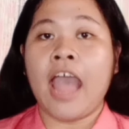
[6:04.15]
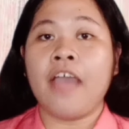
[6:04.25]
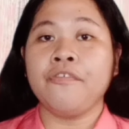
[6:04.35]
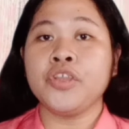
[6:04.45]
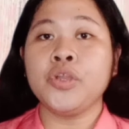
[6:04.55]

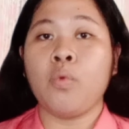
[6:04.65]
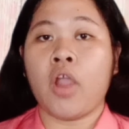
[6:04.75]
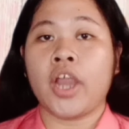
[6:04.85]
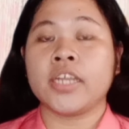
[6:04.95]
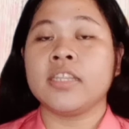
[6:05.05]

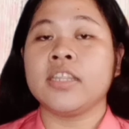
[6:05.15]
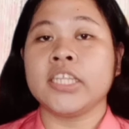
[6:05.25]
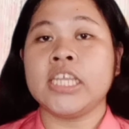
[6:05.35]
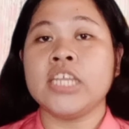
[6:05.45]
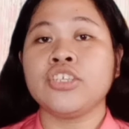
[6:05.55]
Afterward,
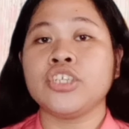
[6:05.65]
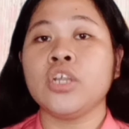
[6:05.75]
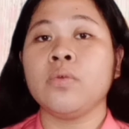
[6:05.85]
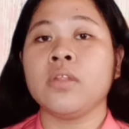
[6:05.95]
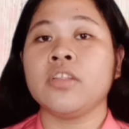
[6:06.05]
the
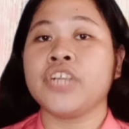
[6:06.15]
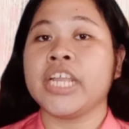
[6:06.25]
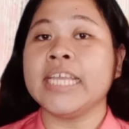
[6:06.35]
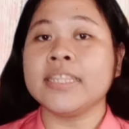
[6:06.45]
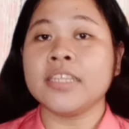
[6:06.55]
teacher will
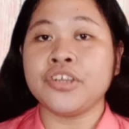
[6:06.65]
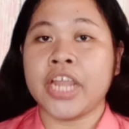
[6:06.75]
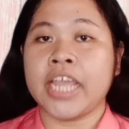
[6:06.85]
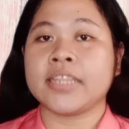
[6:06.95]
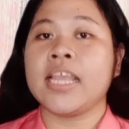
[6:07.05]

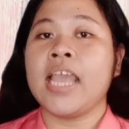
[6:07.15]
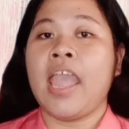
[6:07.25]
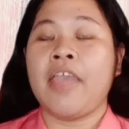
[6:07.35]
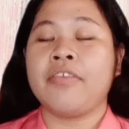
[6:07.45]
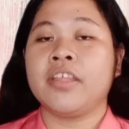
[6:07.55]
reiterate
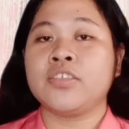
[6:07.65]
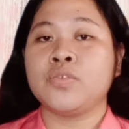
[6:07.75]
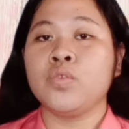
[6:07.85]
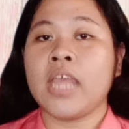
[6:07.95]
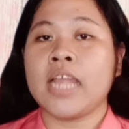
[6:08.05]
and the
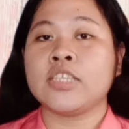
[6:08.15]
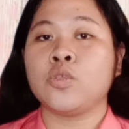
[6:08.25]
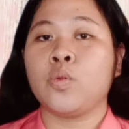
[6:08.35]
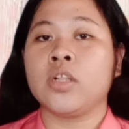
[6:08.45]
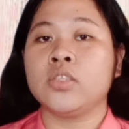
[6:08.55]

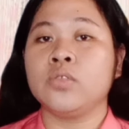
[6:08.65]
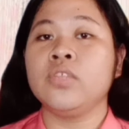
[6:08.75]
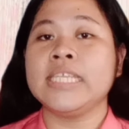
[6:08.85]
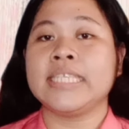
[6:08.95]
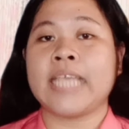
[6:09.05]
students will
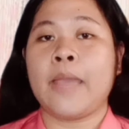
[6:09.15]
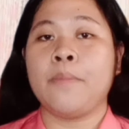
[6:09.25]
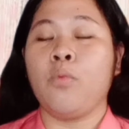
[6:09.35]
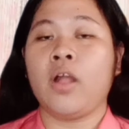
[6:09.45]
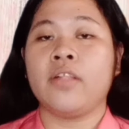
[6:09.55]
do the
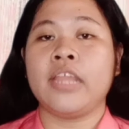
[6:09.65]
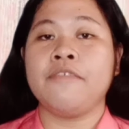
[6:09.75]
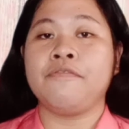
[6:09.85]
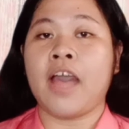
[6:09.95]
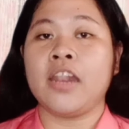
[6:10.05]
same while
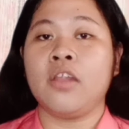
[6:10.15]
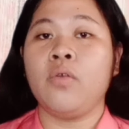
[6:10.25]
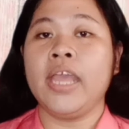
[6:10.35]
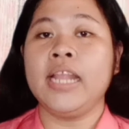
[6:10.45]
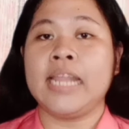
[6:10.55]
they
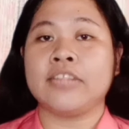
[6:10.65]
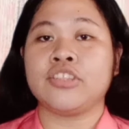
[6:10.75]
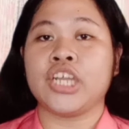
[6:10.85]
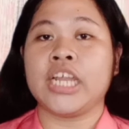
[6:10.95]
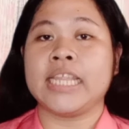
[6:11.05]
follow a
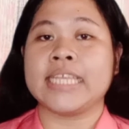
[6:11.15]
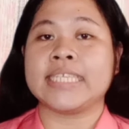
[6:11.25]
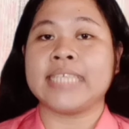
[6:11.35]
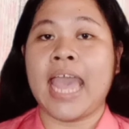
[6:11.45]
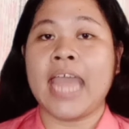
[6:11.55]
letter in the
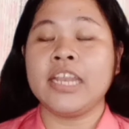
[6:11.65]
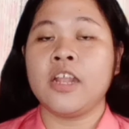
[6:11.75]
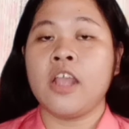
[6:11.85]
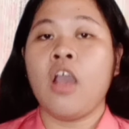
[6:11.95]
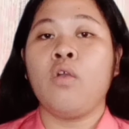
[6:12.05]
sand,
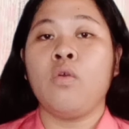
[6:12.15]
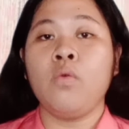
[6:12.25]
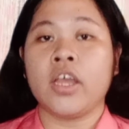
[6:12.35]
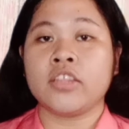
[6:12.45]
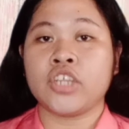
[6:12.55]

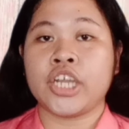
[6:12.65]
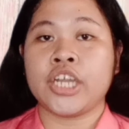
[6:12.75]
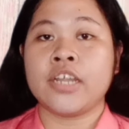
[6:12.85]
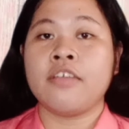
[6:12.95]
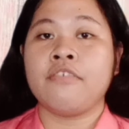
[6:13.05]

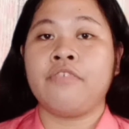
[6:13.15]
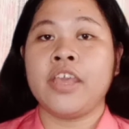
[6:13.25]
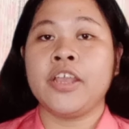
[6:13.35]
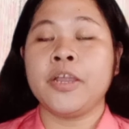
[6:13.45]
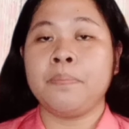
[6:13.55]
water,
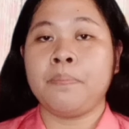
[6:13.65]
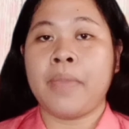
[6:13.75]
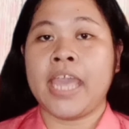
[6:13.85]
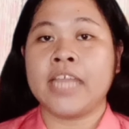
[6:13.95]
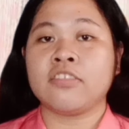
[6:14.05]
finger
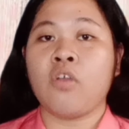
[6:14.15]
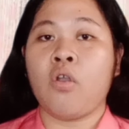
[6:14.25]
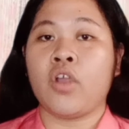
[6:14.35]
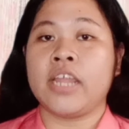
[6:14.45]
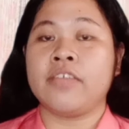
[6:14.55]
paint,
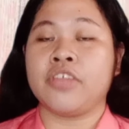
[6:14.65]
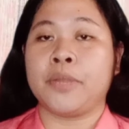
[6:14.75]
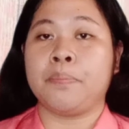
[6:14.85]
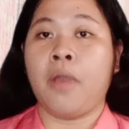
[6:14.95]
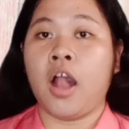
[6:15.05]
or in
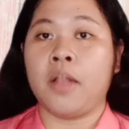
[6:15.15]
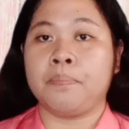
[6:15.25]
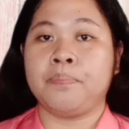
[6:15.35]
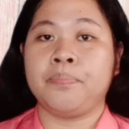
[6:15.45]
their palm.